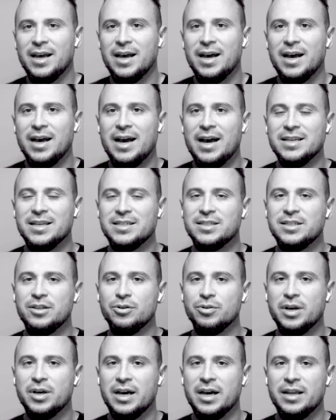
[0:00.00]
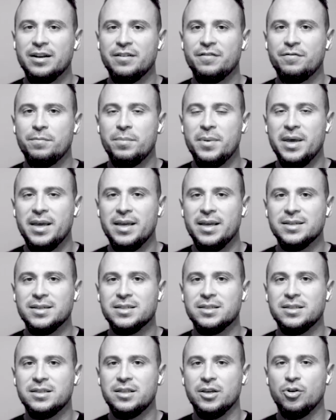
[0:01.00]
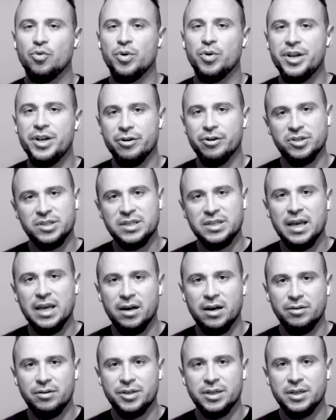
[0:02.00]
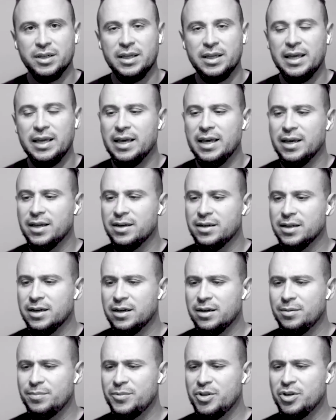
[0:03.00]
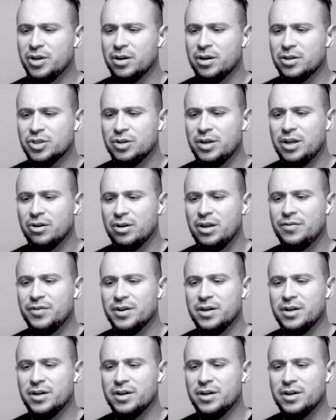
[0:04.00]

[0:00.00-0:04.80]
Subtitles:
I still kind of miss the grittier sound. And you can also hear even